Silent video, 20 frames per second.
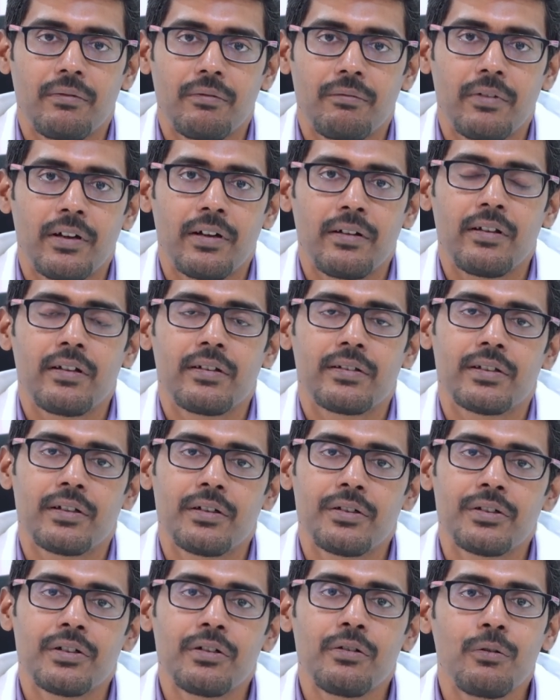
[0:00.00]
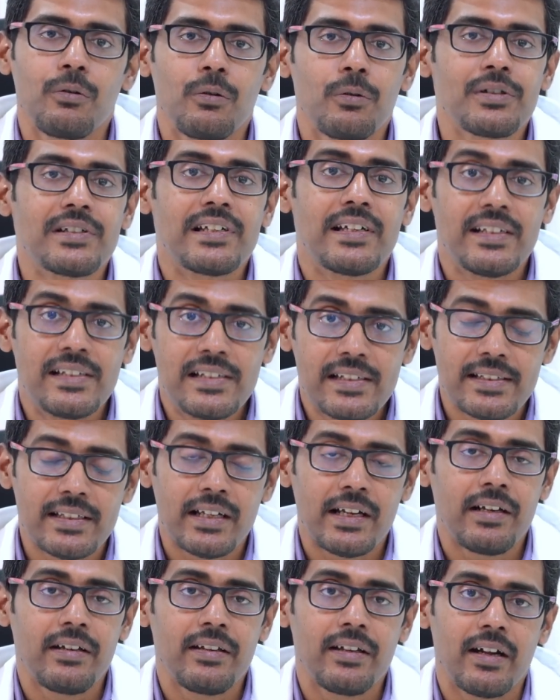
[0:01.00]
where the surgeon goes
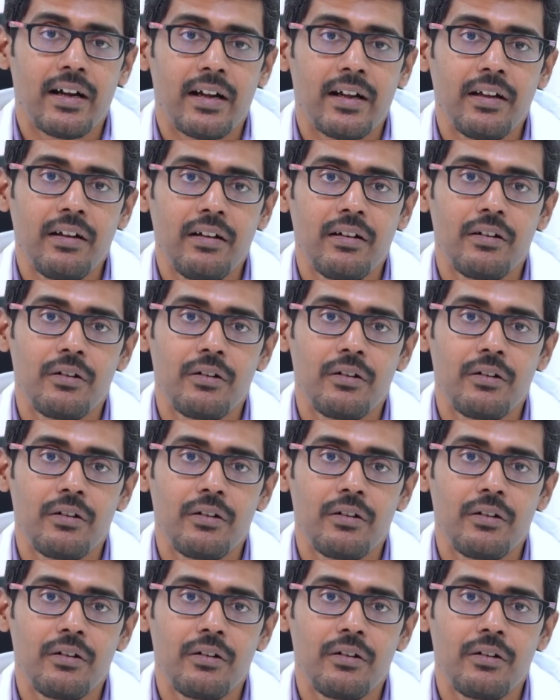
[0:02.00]
inside the eye